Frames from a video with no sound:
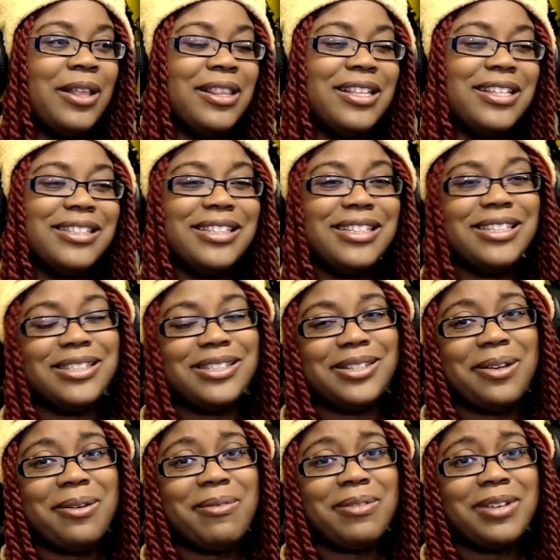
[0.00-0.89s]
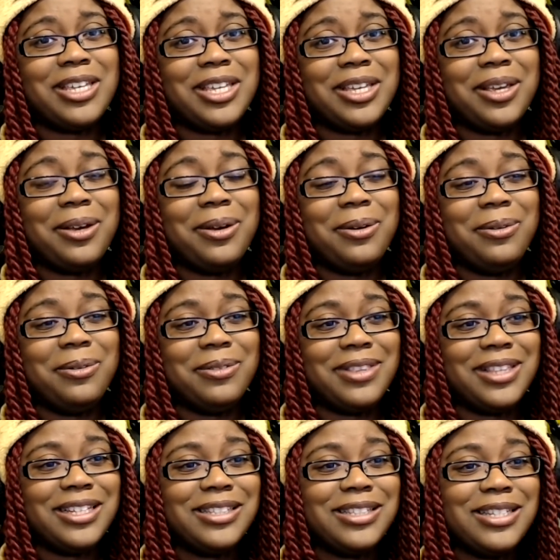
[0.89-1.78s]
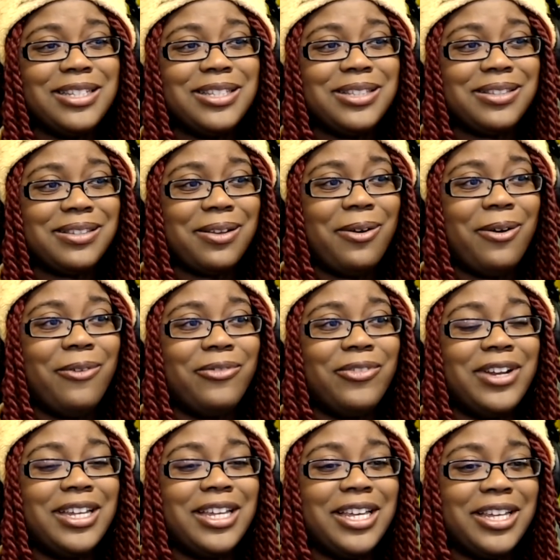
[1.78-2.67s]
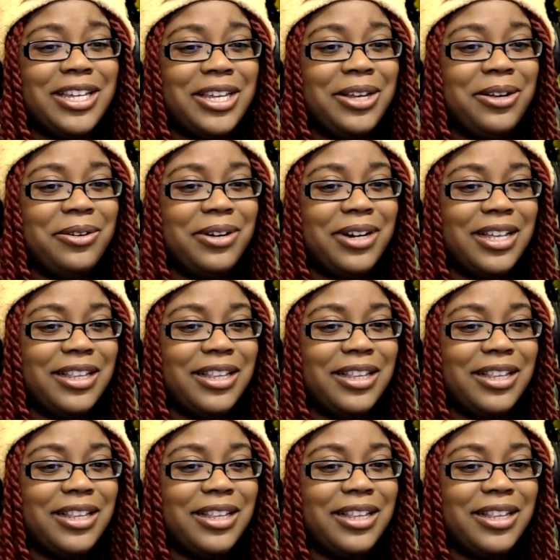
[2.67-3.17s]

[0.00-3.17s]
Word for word: this is so cute. This is so freaking cute.